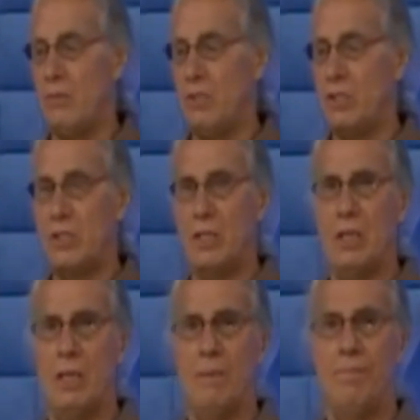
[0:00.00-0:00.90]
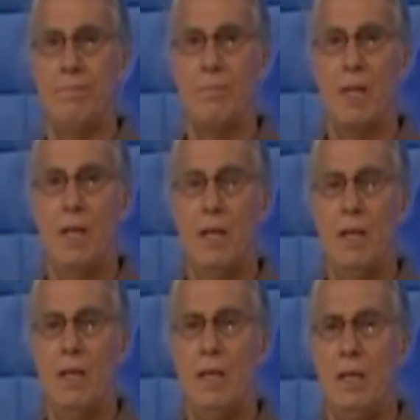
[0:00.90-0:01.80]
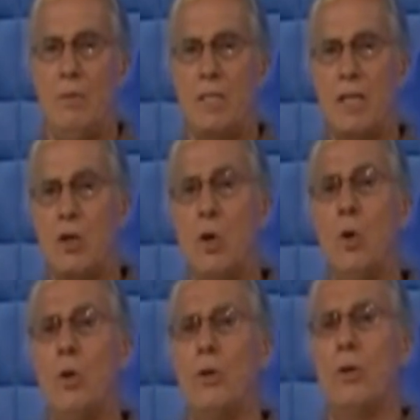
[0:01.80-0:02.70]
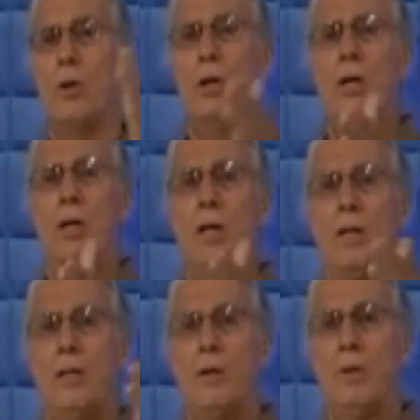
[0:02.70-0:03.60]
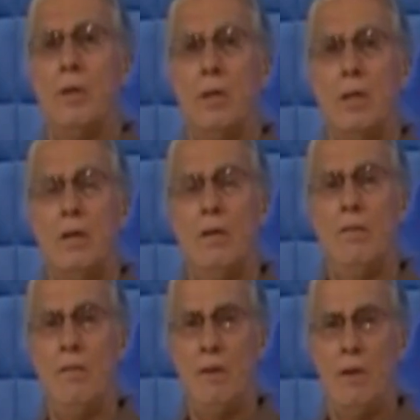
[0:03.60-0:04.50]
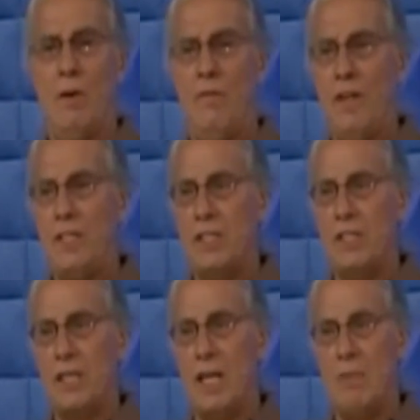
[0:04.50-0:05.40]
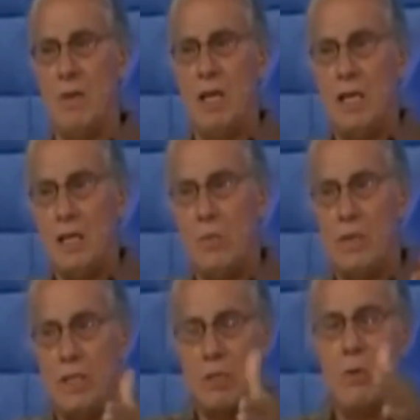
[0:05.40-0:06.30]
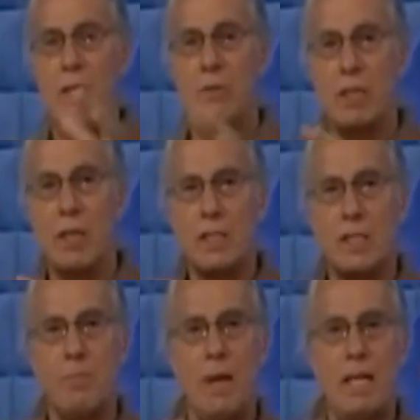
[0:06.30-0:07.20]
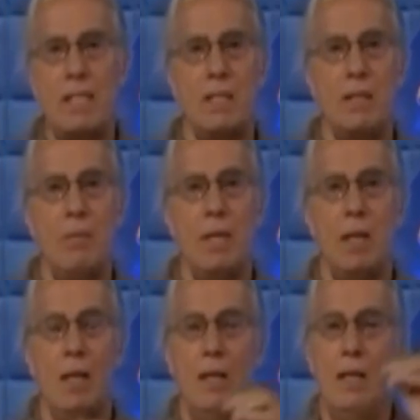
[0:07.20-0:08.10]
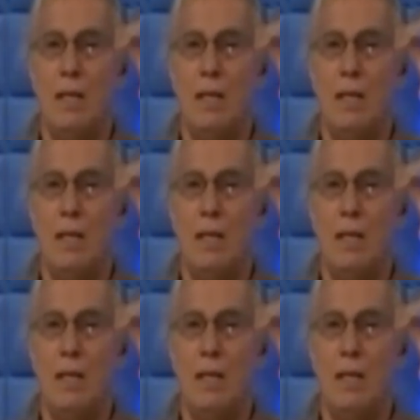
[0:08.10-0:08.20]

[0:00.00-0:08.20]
It was just, it was like a corridor. There were fences that came in and then went this way, and there was a little space in the middle.